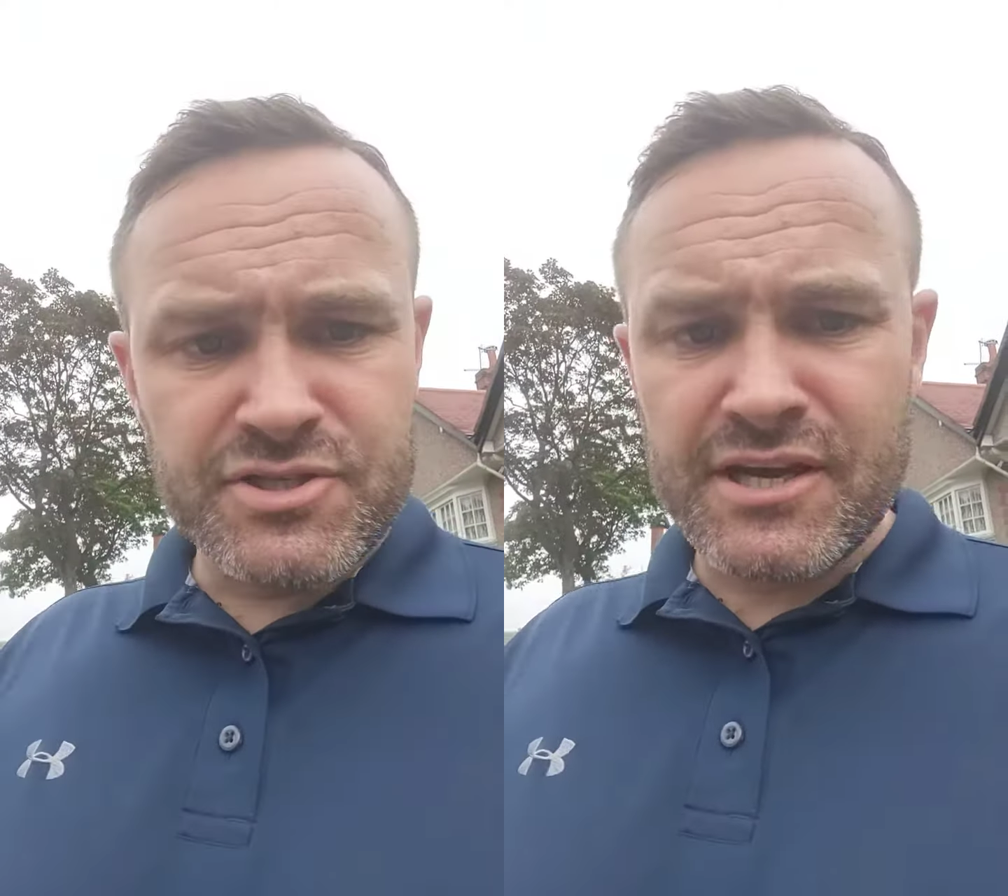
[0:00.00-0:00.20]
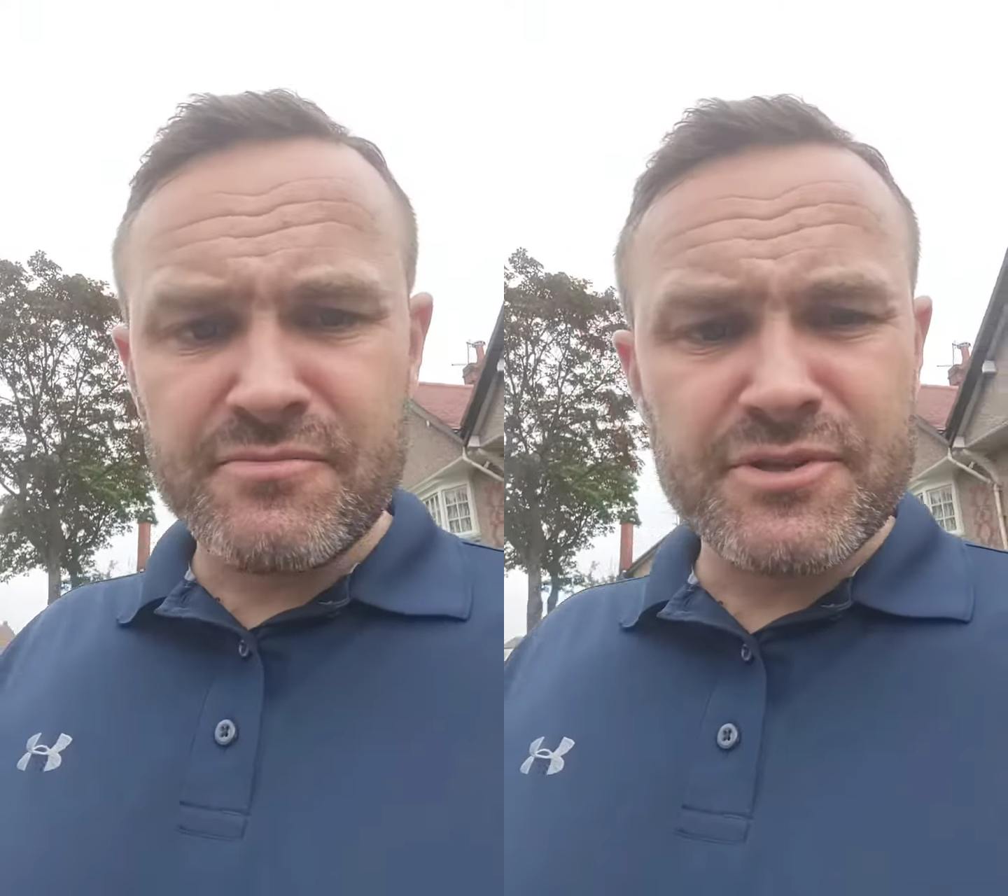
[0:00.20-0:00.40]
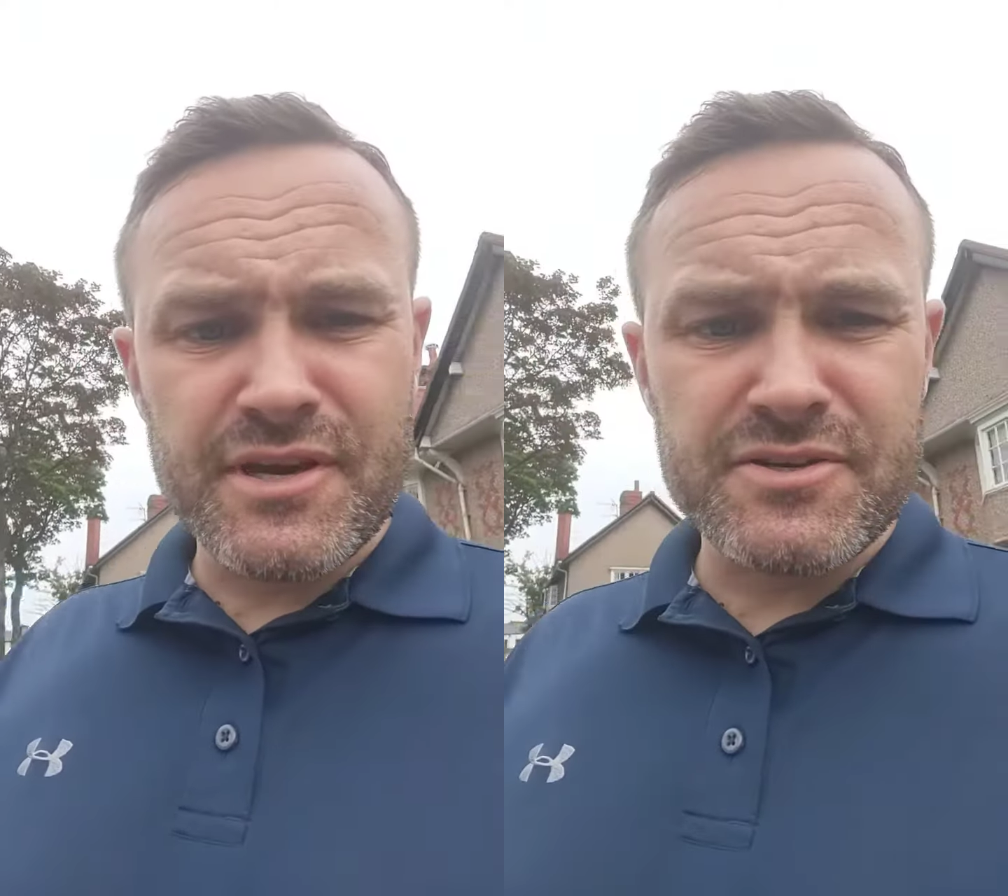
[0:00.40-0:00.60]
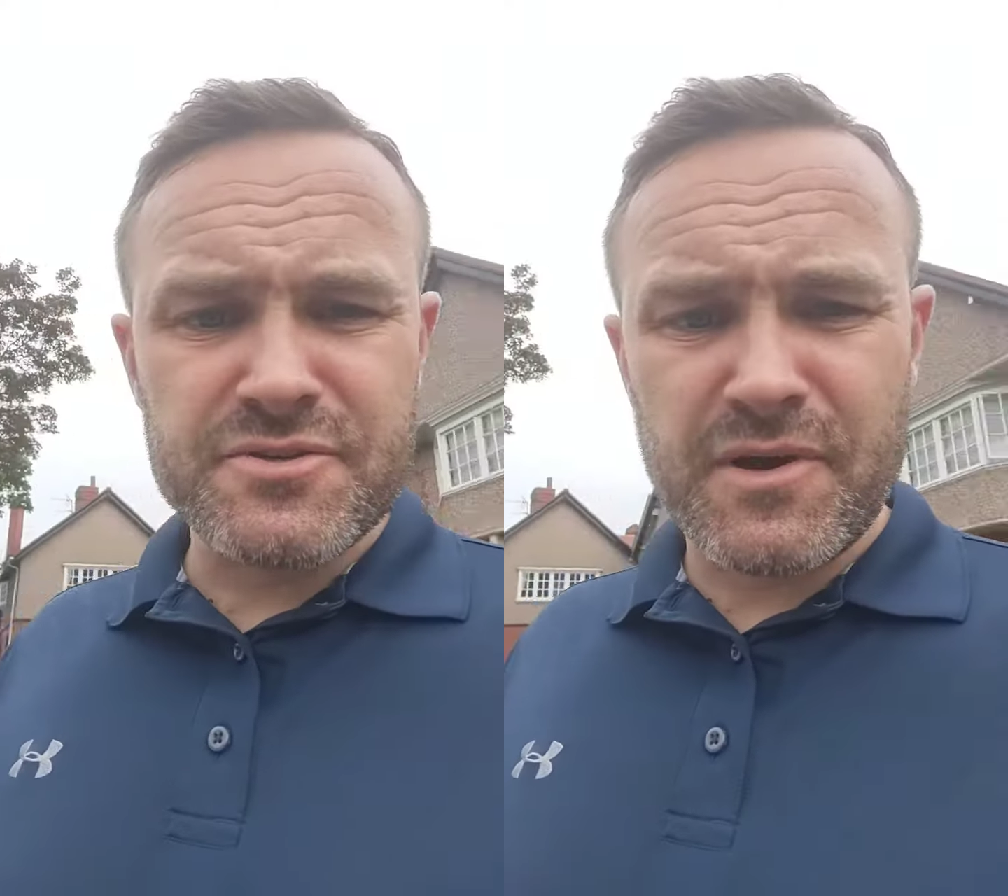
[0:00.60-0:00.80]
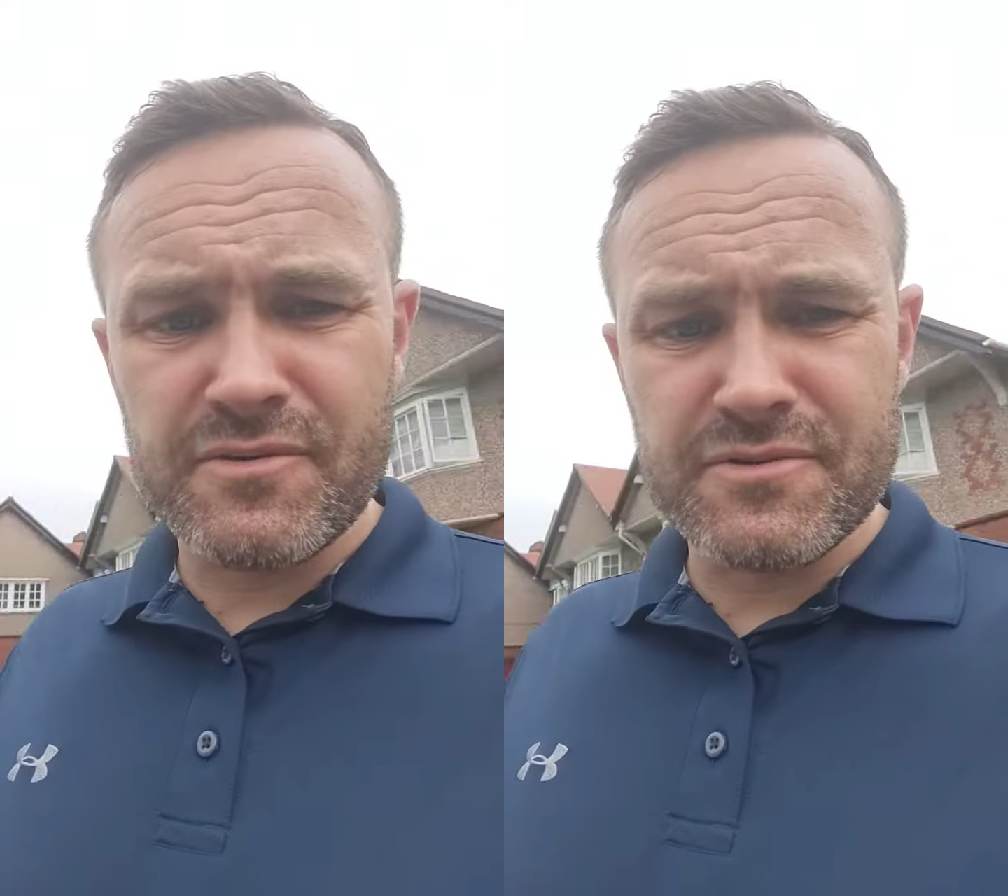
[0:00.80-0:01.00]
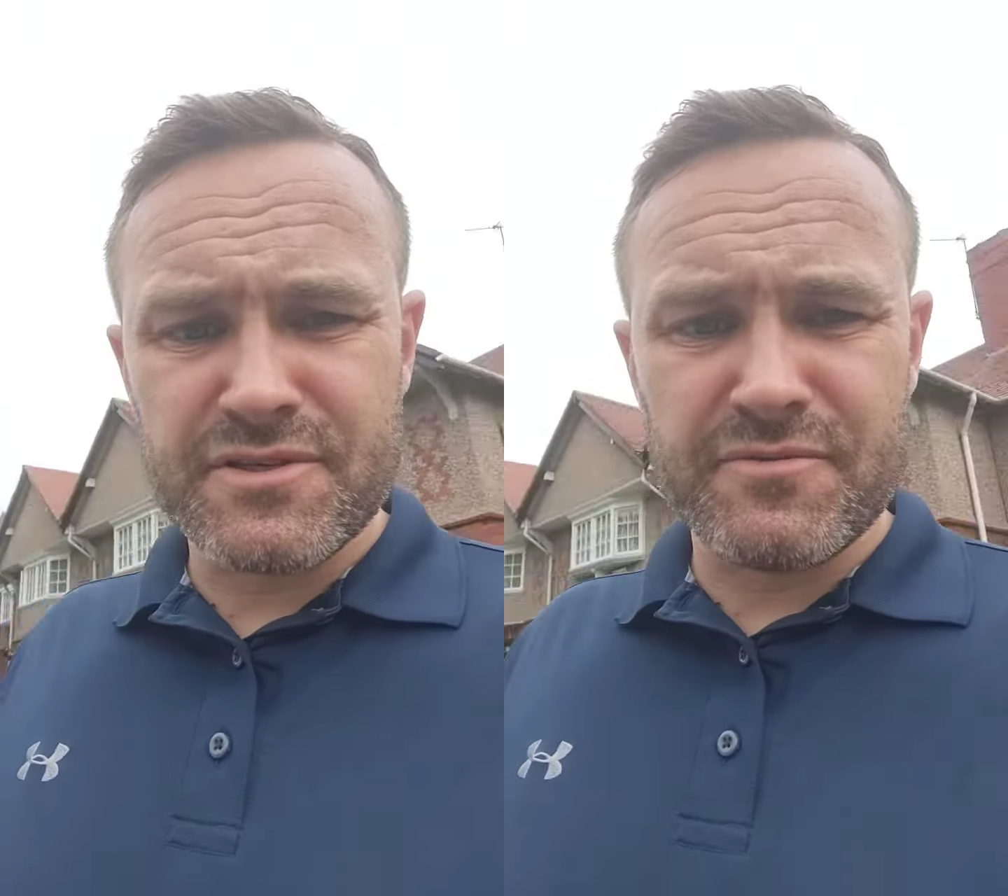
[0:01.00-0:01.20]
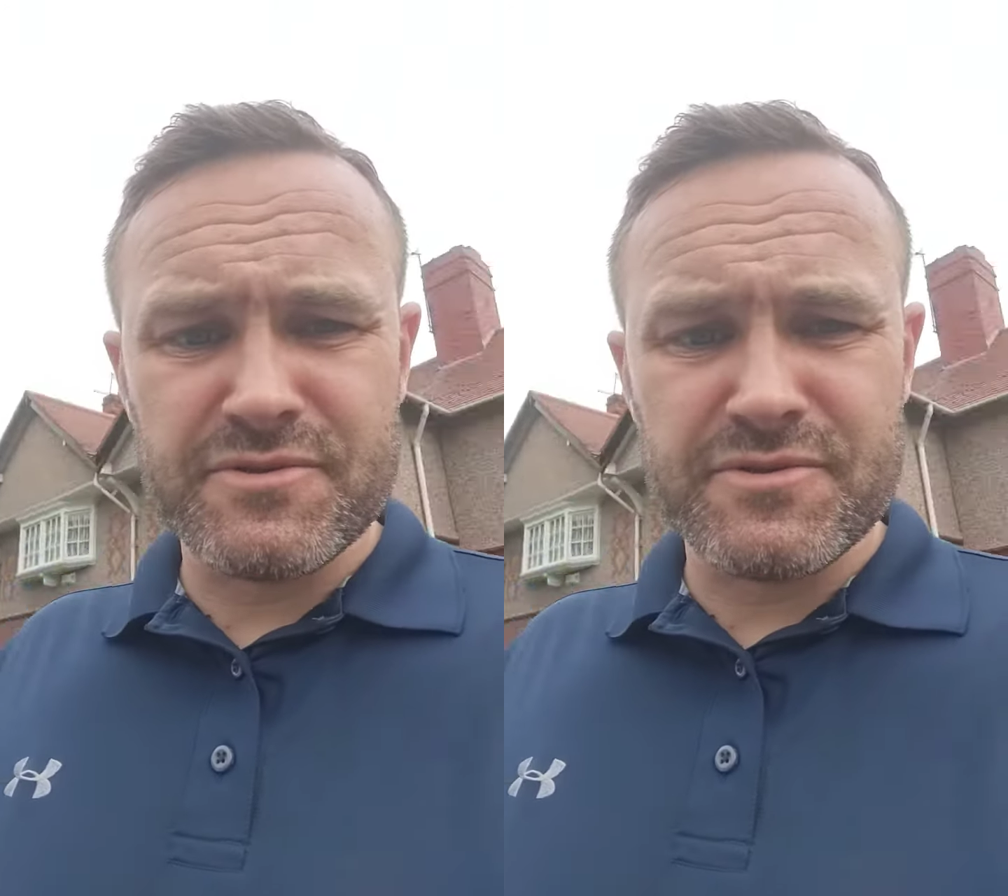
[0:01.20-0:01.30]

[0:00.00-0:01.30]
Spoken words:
gentleman that I spoke to